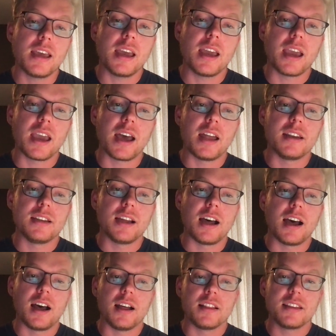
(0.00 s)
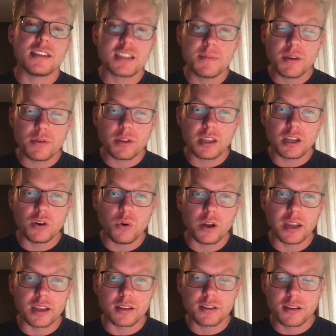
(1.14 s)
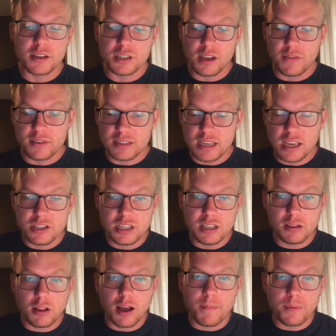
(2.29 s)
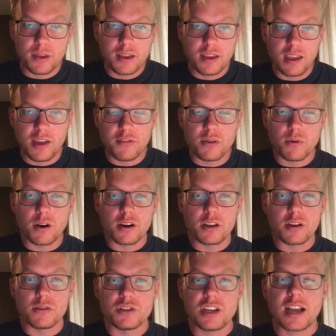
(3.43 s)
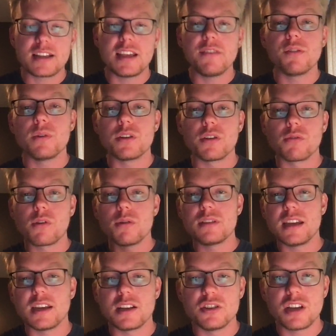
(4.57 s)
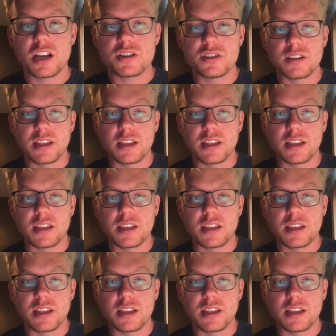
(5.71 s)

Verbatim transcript: And uh, this can be really annoying because you have this inchy lump everywhere you inject, even when you're rotating injections.